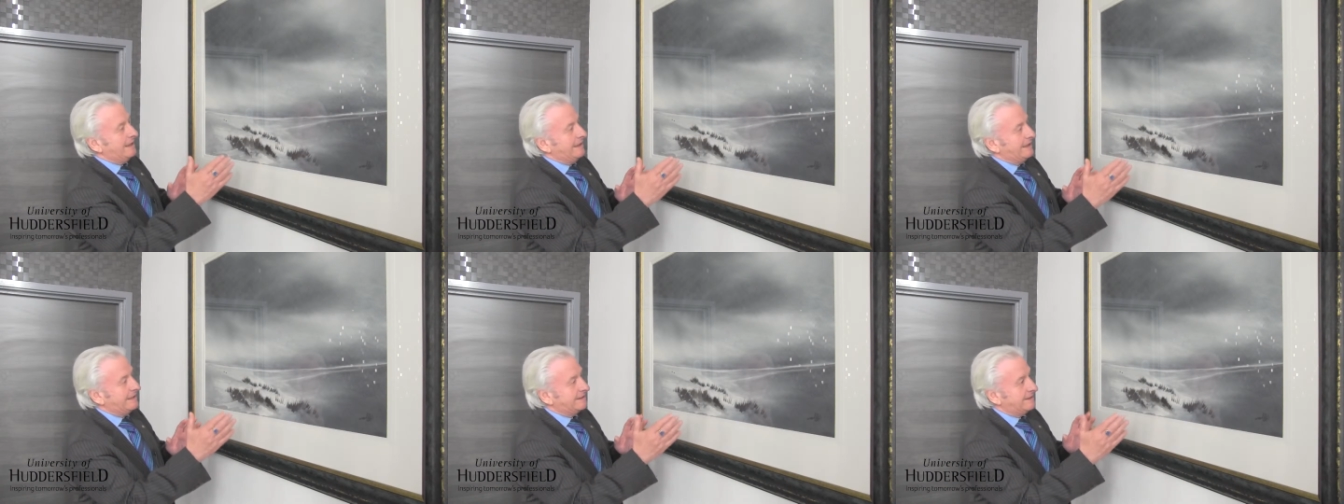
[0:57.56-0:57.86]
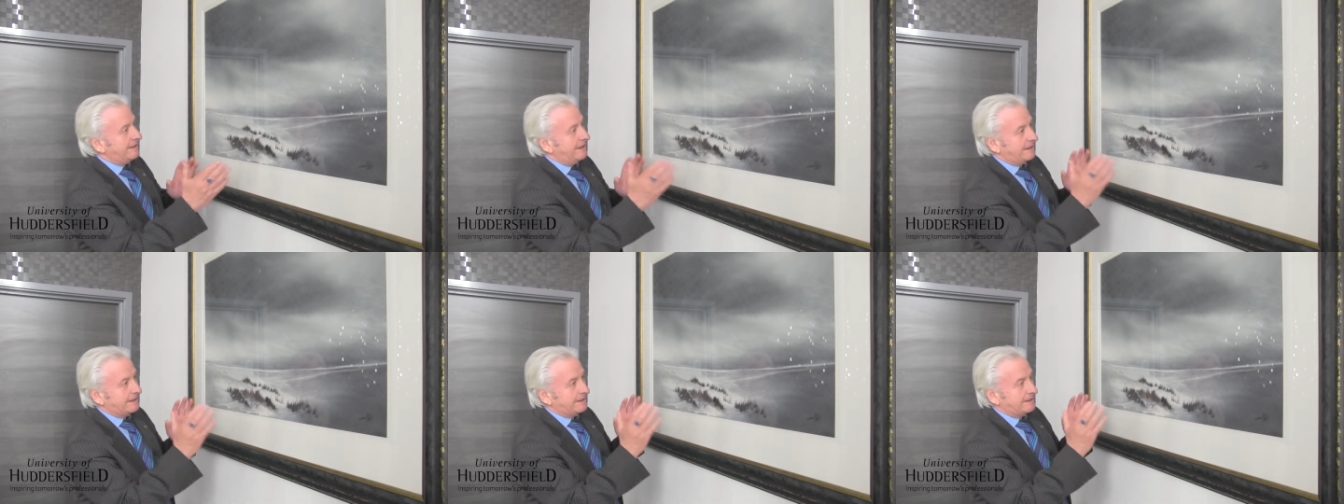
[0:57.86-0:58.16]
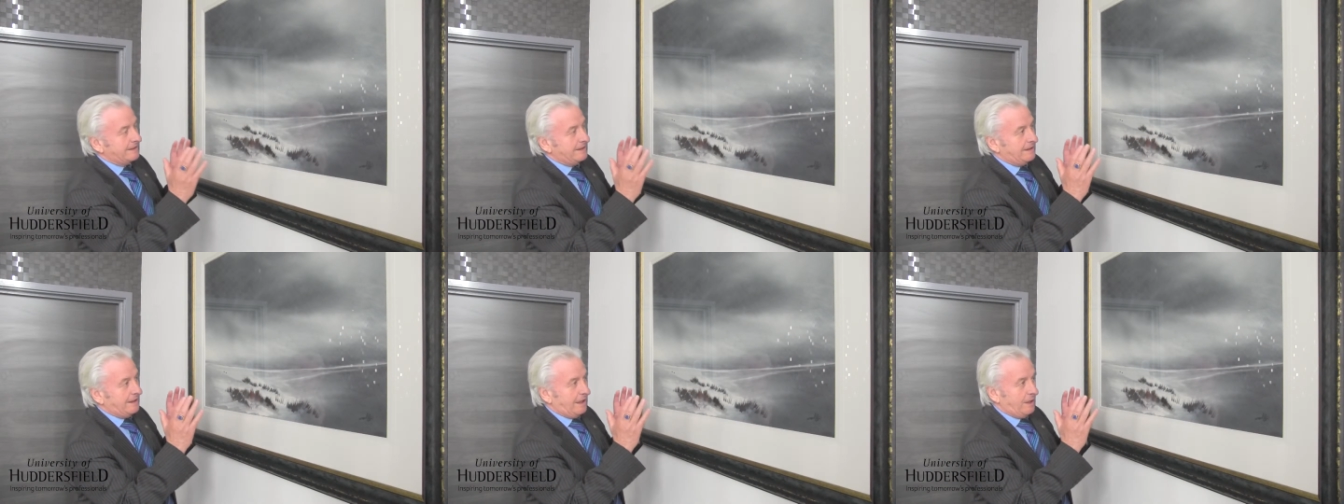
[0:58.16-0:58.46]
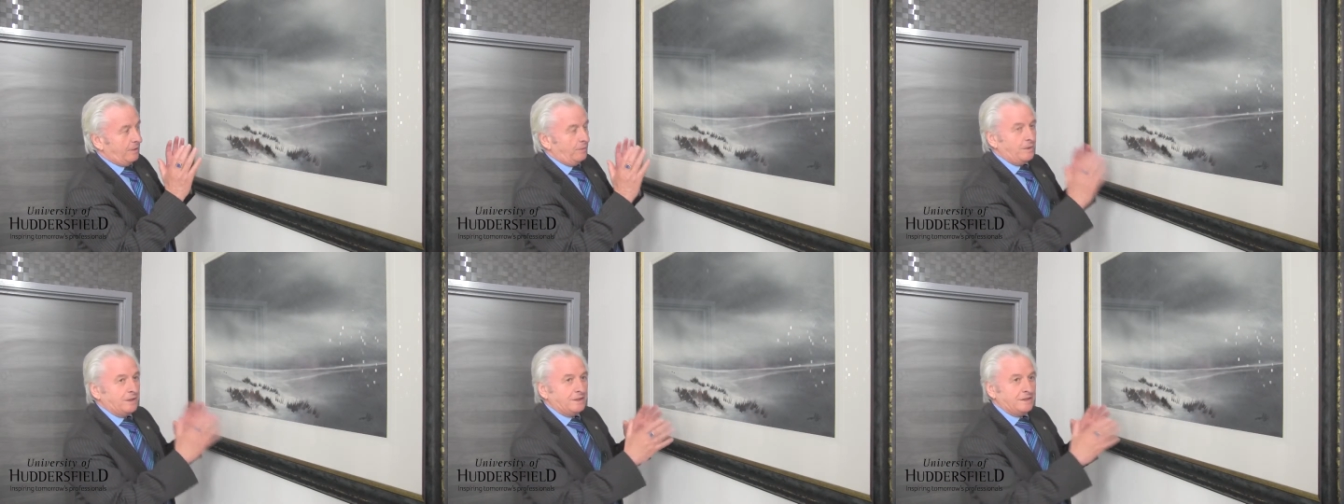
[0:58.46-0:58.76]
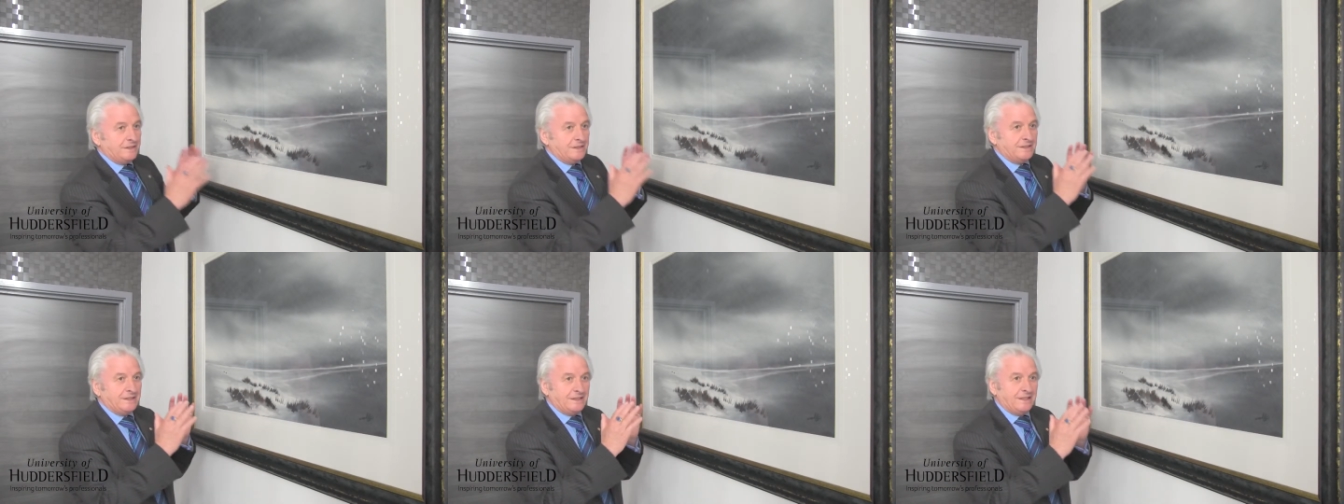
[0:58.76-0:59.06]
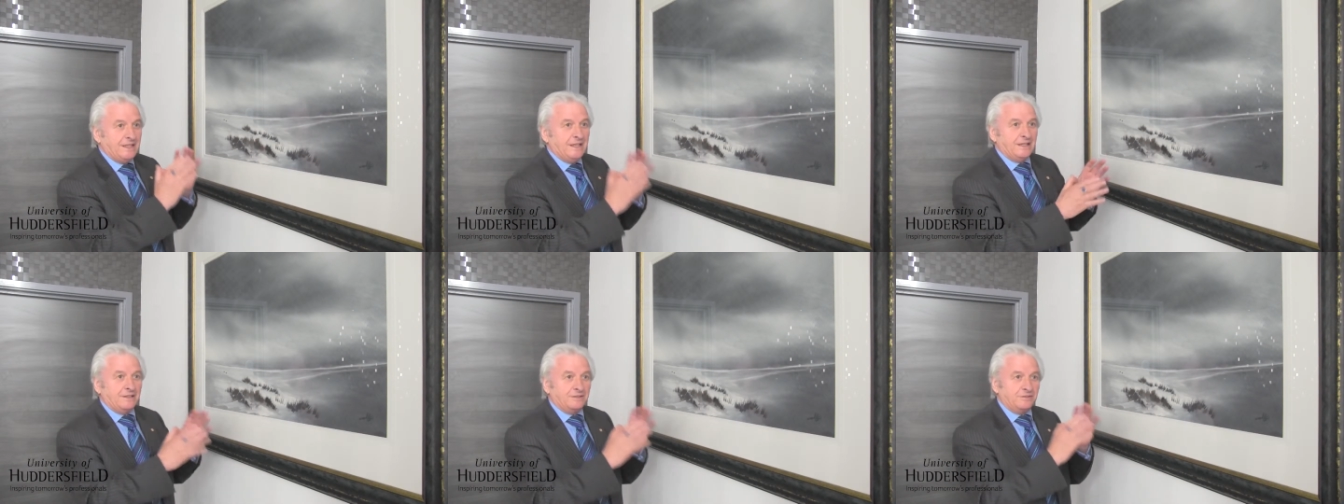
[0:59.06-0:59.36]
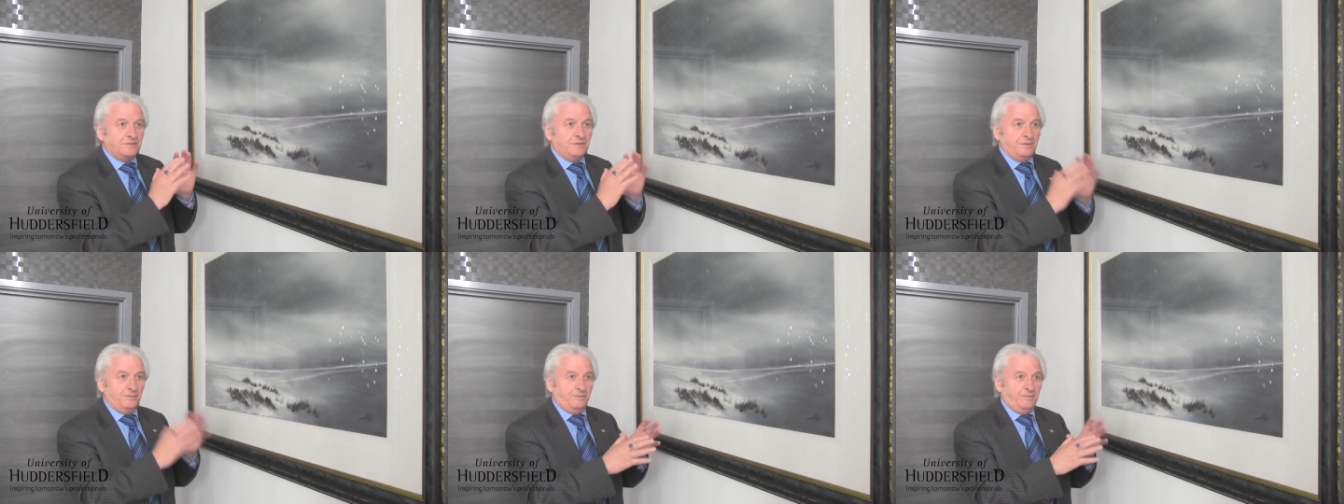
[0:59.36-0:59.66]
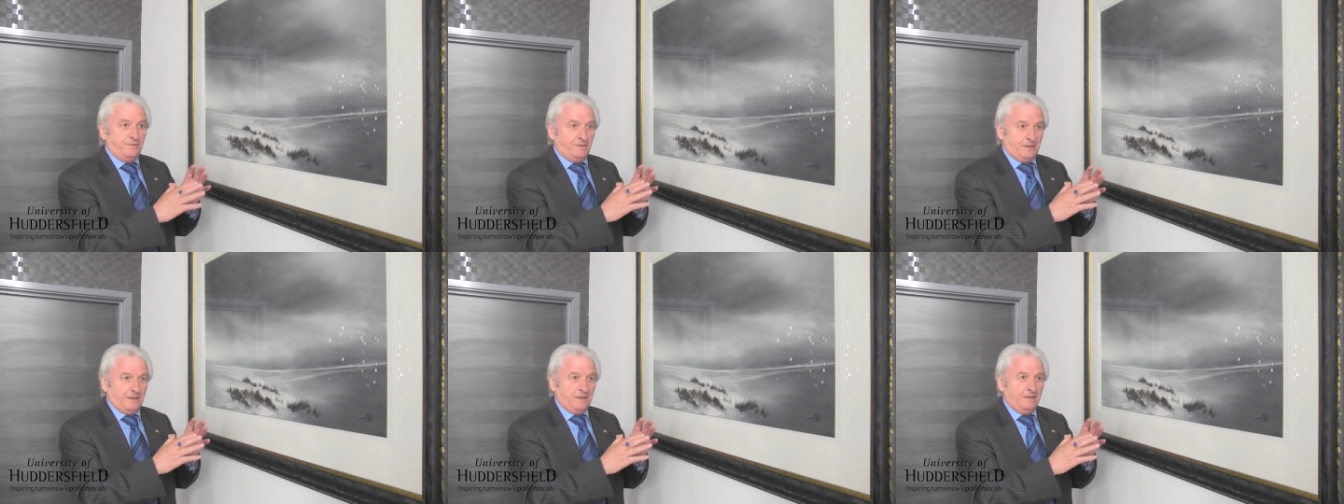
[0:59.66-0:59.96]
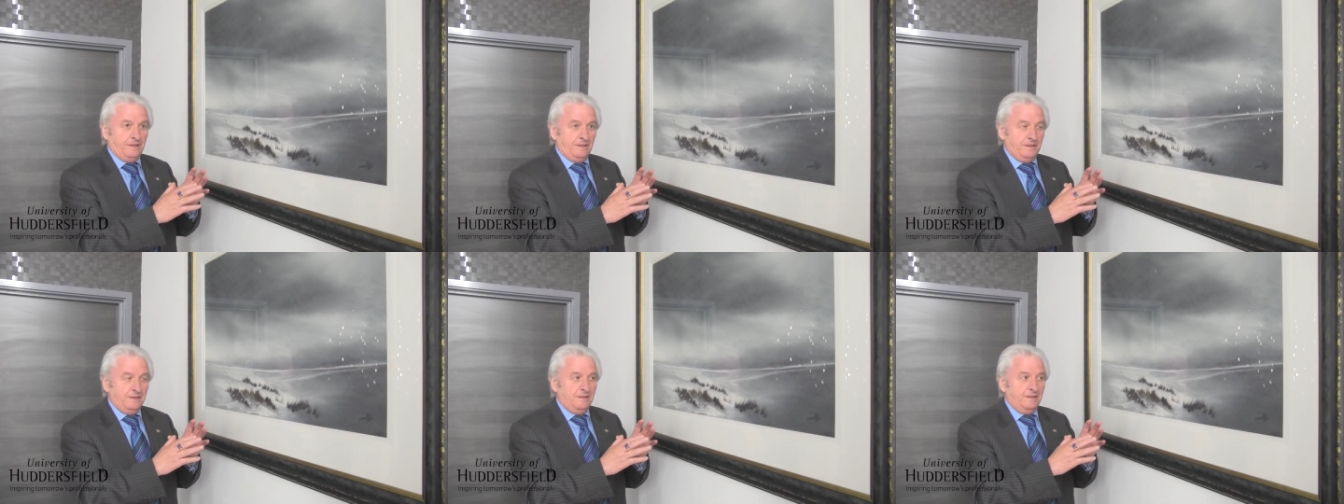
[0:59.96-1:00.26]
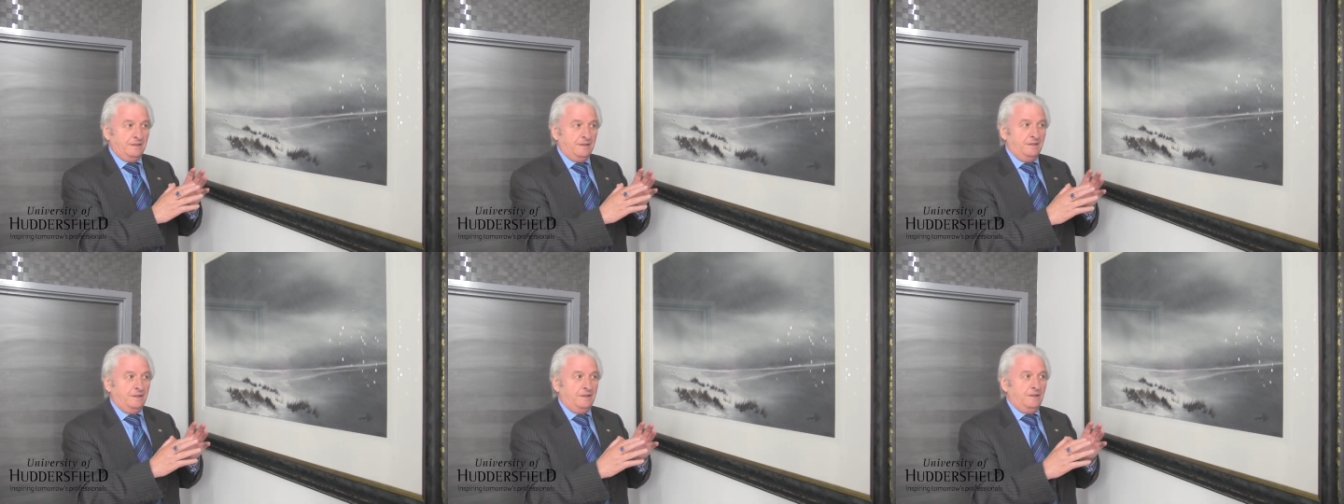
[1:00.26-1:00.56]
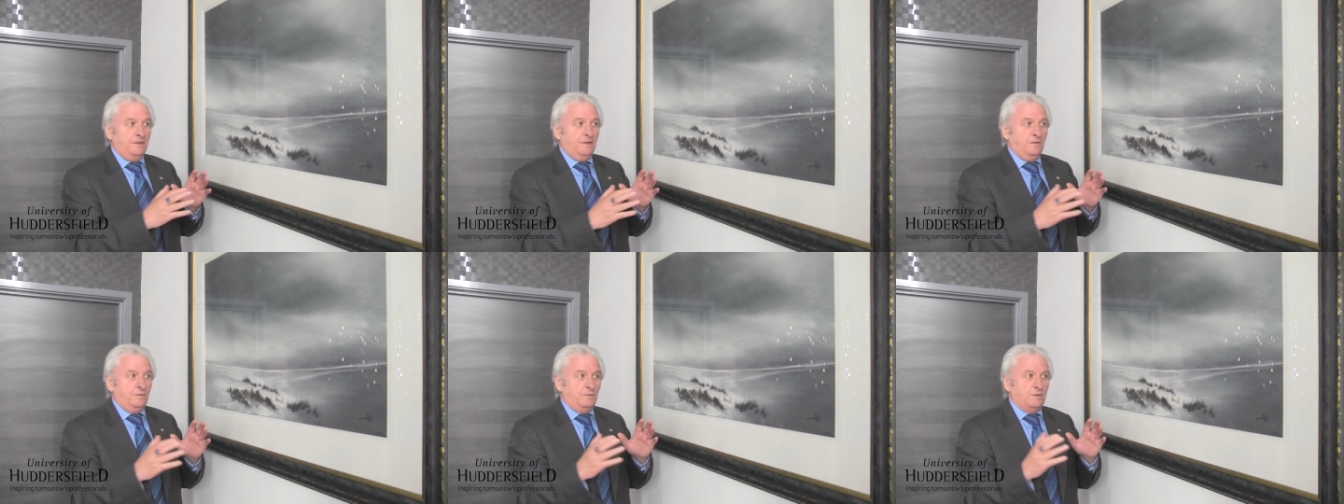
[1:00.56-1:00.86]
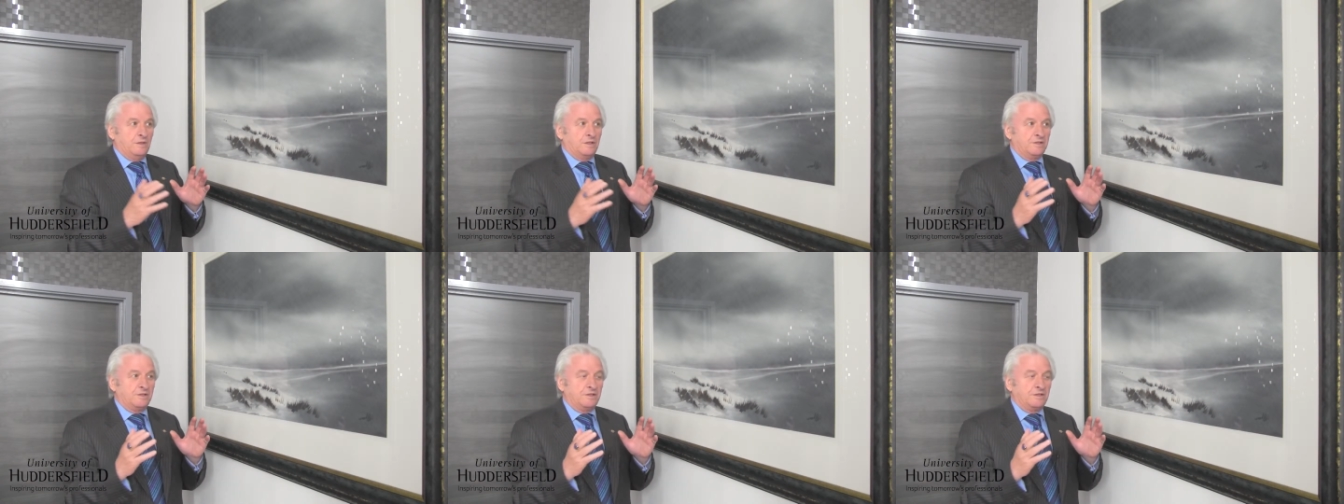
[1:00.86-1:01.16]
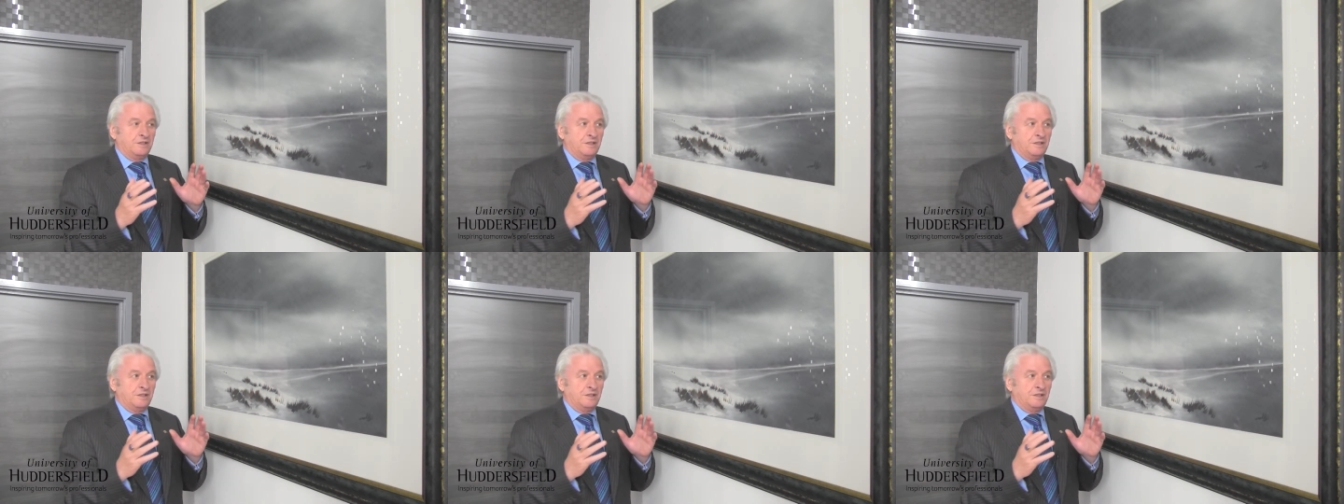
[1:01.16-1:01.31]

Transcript: is that I wanted to get something which